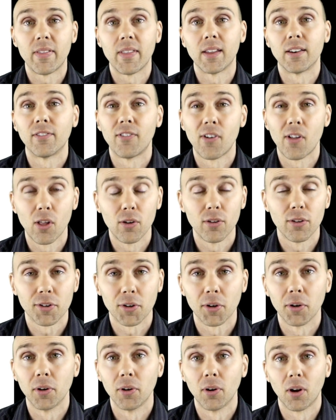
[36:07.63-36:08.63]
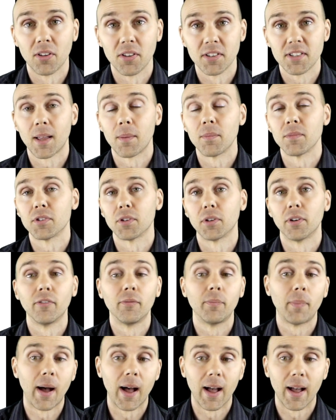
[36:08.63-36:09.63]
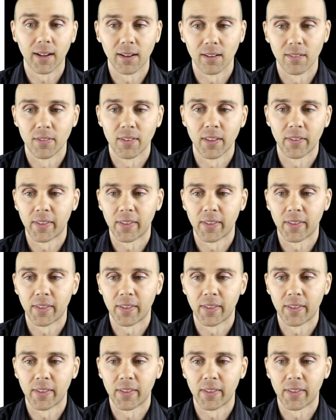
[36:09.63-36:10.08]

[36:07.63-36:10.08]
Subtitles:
and then follow through on some sort of bargain